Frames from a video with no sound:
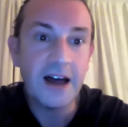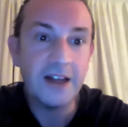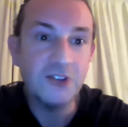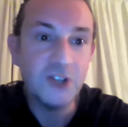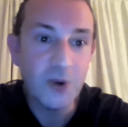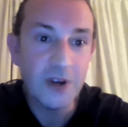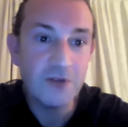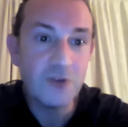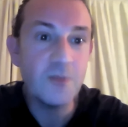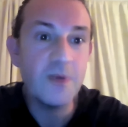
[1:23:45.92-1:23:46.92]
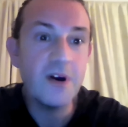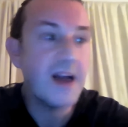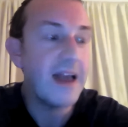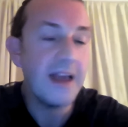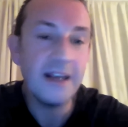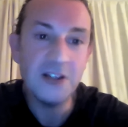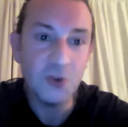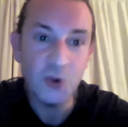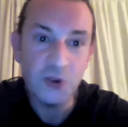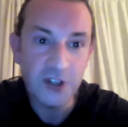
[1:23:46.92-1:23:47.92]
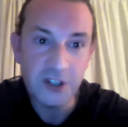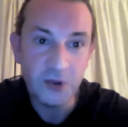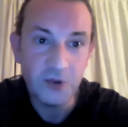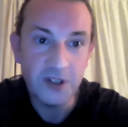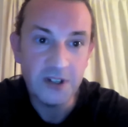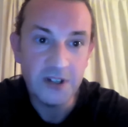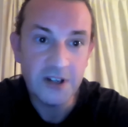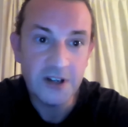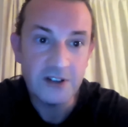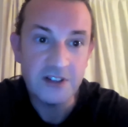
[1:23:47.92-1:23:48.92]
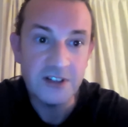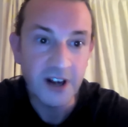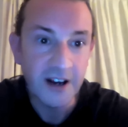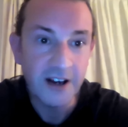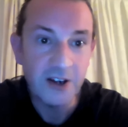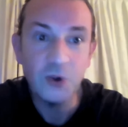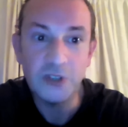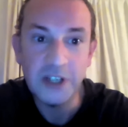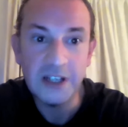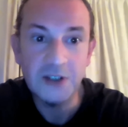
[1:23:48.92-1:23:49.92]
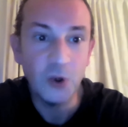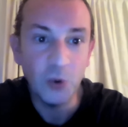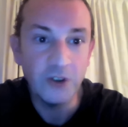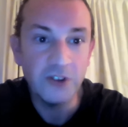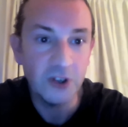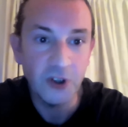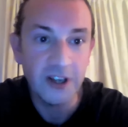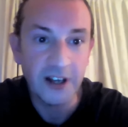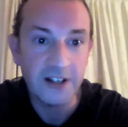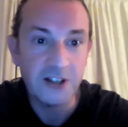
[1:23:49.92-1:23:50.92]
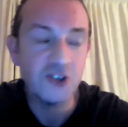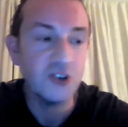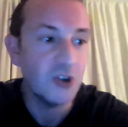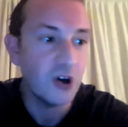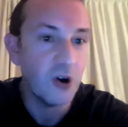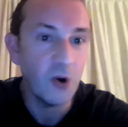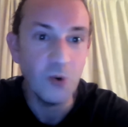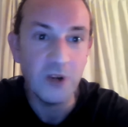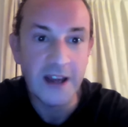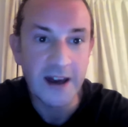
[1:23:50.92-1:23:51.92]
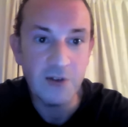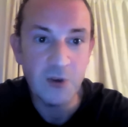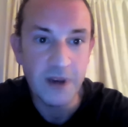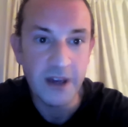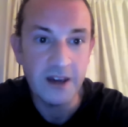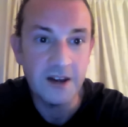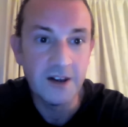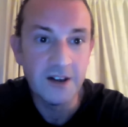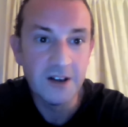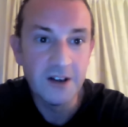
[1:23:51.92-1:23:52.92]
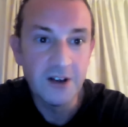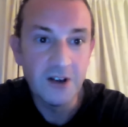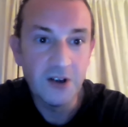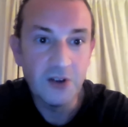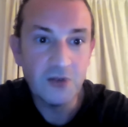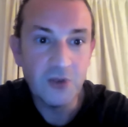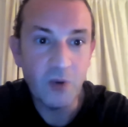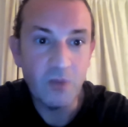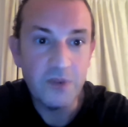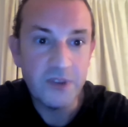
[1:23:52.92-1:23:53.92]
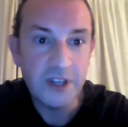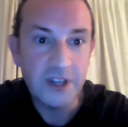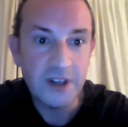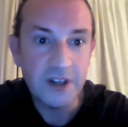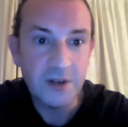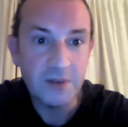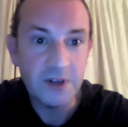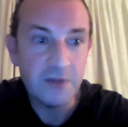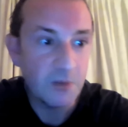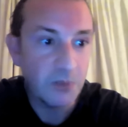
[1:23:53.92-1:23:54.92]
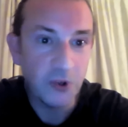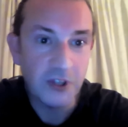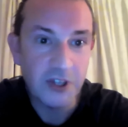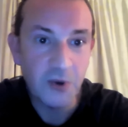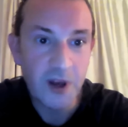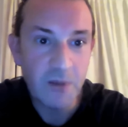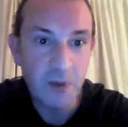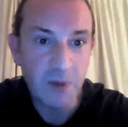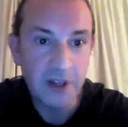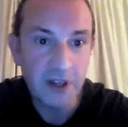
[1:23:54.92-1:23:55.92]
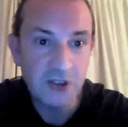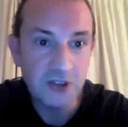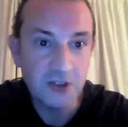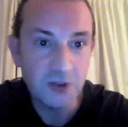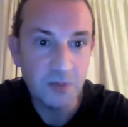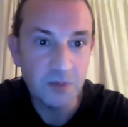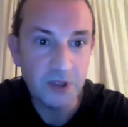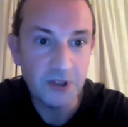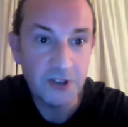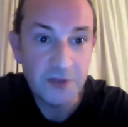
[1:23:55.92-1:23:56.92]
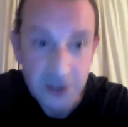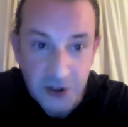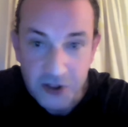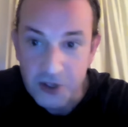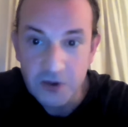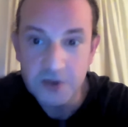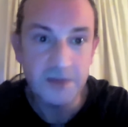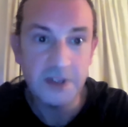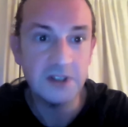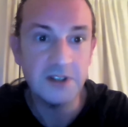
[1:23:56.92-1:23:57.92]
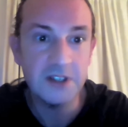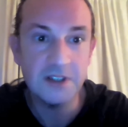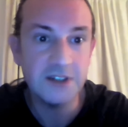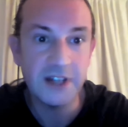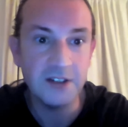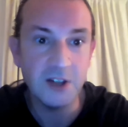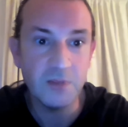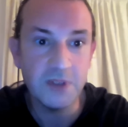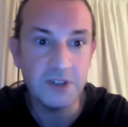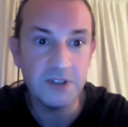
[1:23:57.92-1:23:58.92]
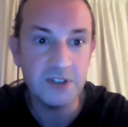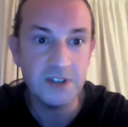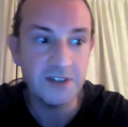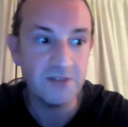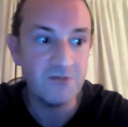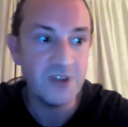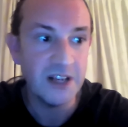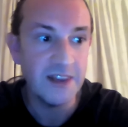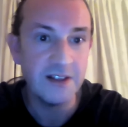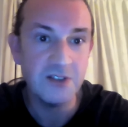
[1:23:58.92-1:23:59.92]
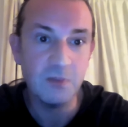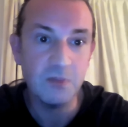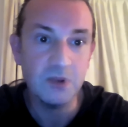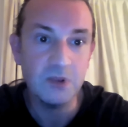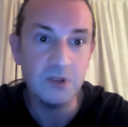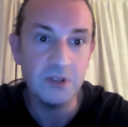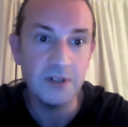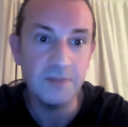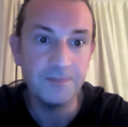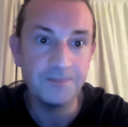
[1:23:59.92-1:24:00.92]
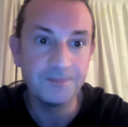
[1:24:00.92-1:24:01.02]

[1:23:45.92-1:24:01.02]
and do it from any source that you desire or need or want to look at. It should not only ever be from the uh, governing body or their publications, because if it's the truth, it'll it'll stand up. It's it's really that simple. Um,